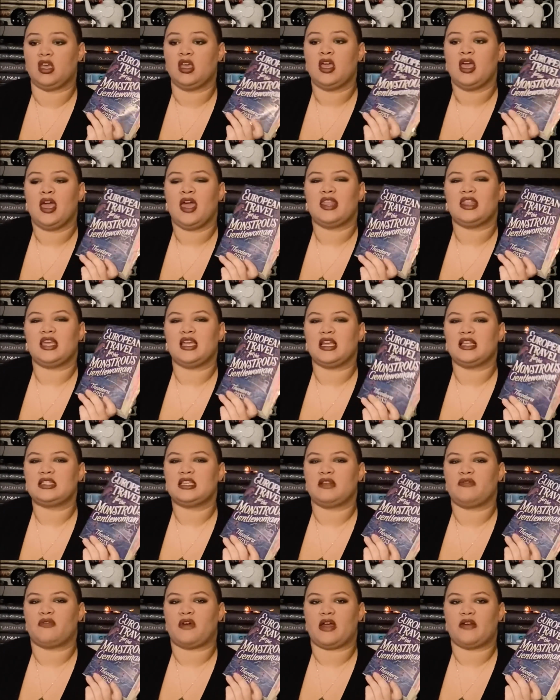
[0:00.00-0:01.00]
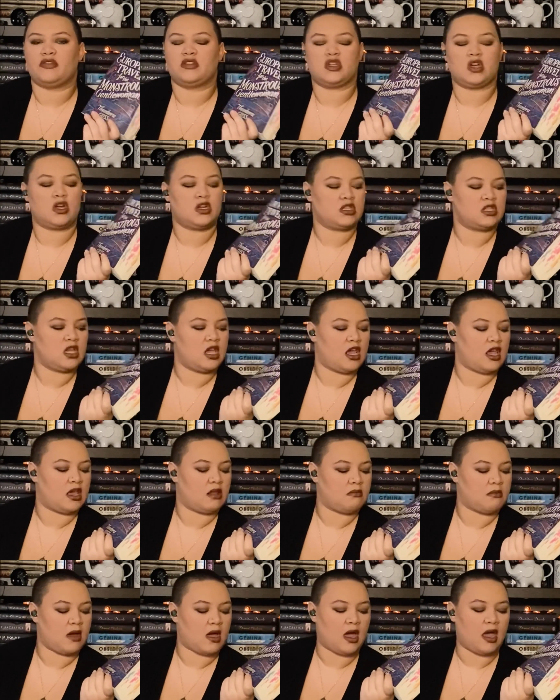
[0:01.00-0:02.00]
I think I said 5 stars in
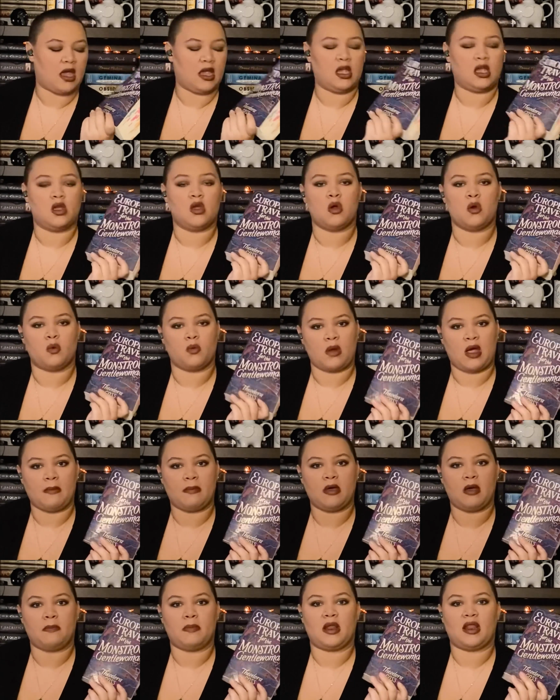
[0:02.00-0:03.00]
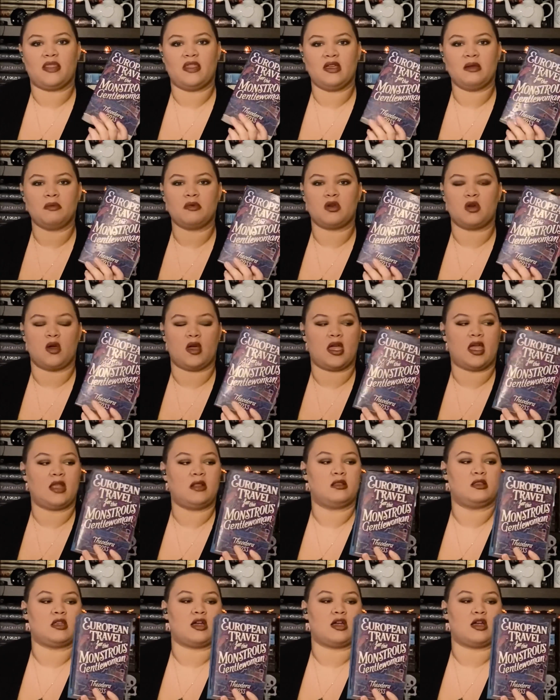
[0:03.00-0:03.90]
my wrap-up, but I think I'm going to go ahead